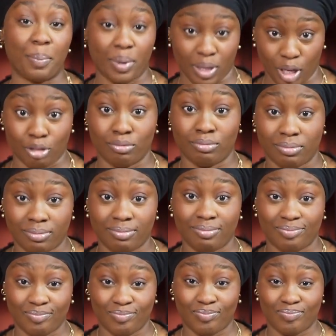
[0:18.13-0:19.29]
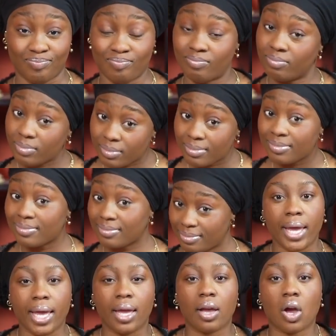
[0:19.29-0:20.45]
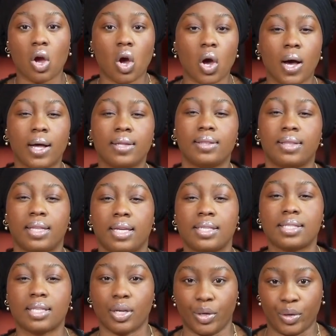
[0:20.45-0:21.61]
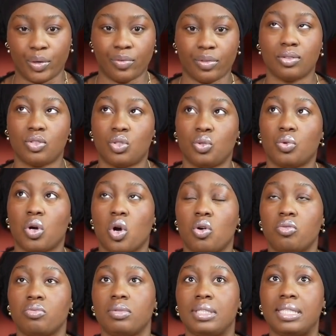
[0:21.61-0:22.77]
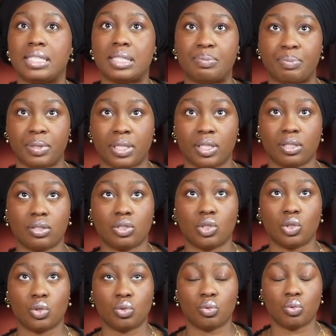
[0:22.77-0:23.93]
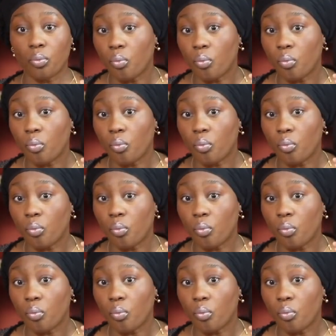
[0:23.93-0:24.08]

below, okay? Are we on this earth to only speak to